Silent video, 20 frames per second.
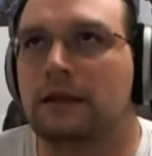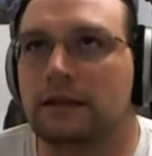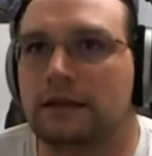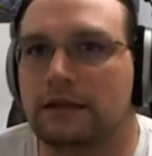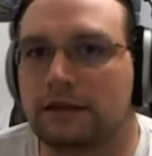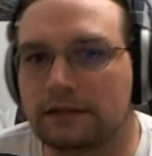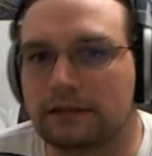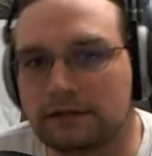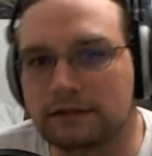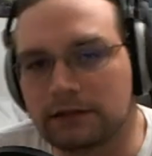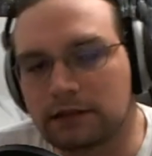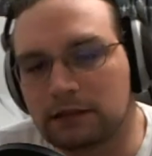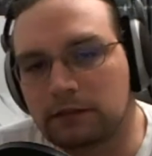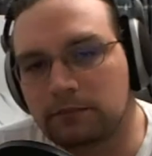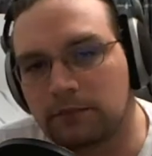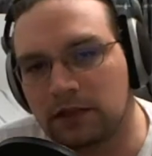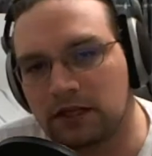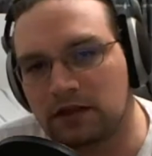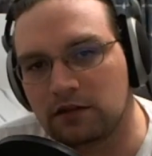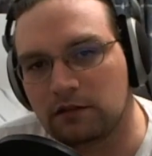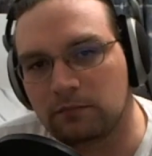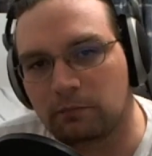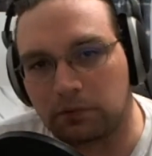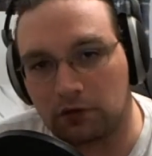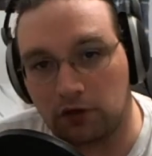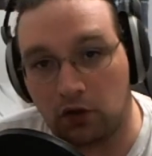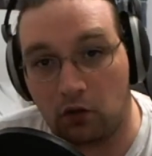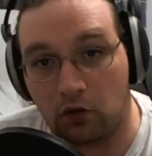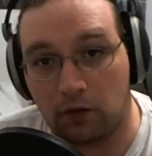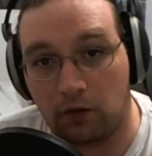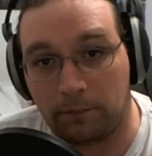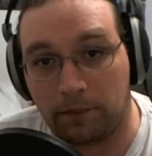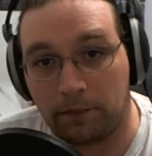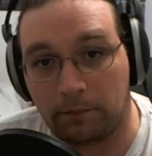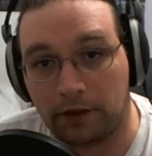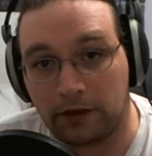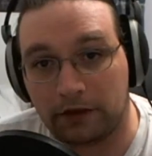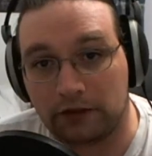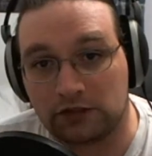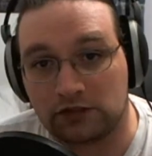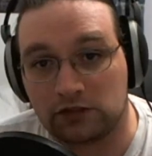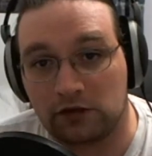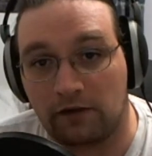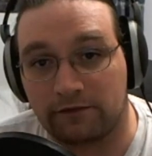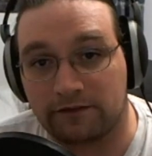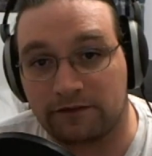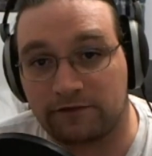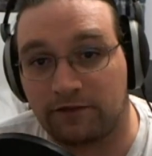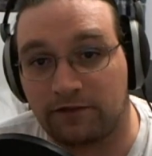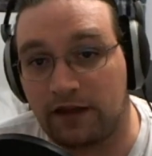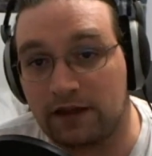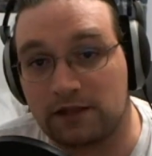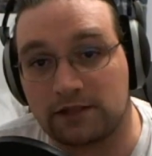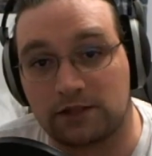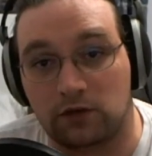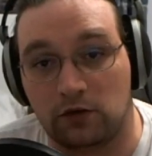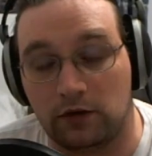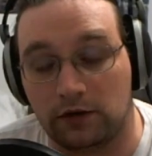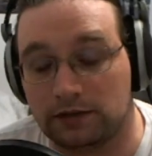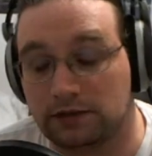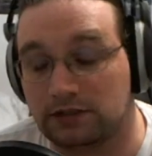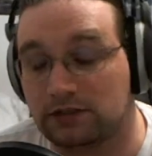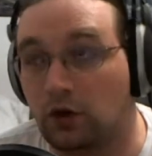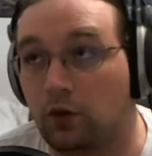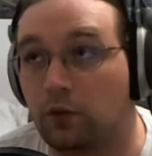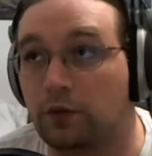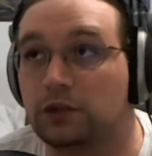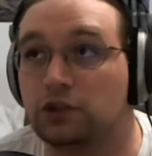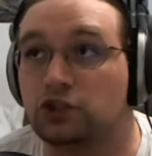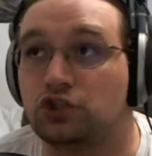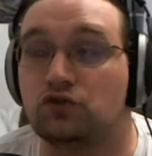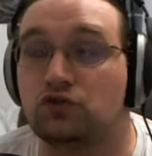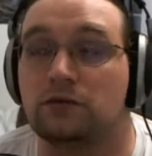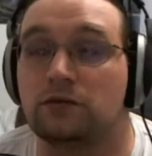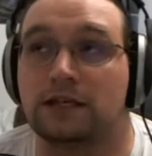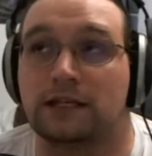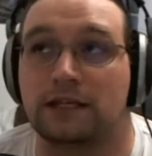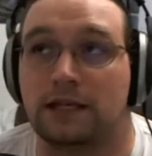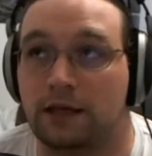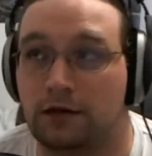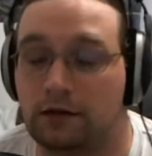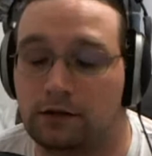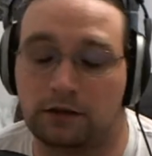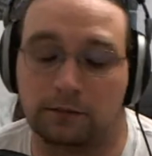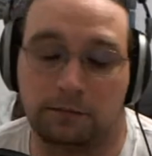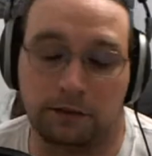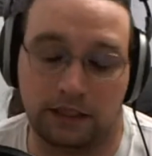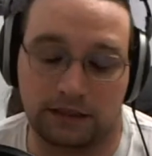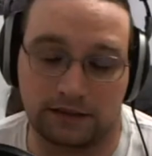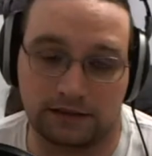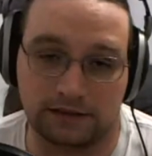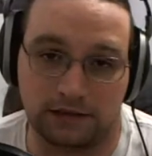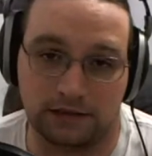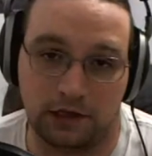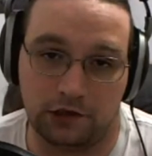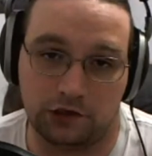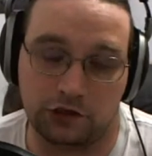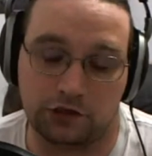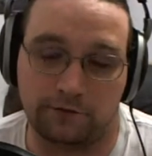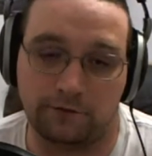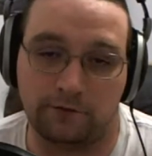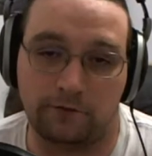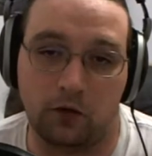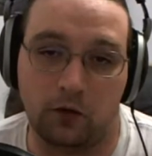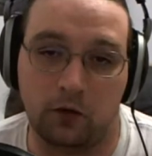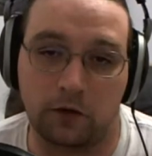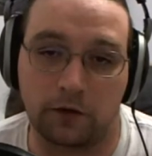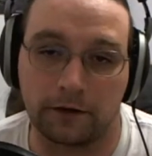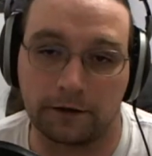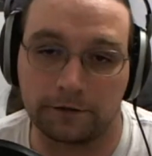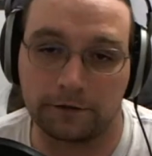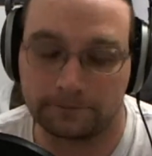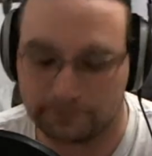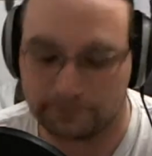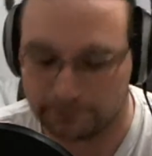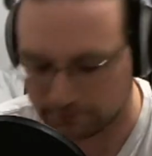This is going to either blow up in Microsoft's face, or it's going to kill the PlayStation 4.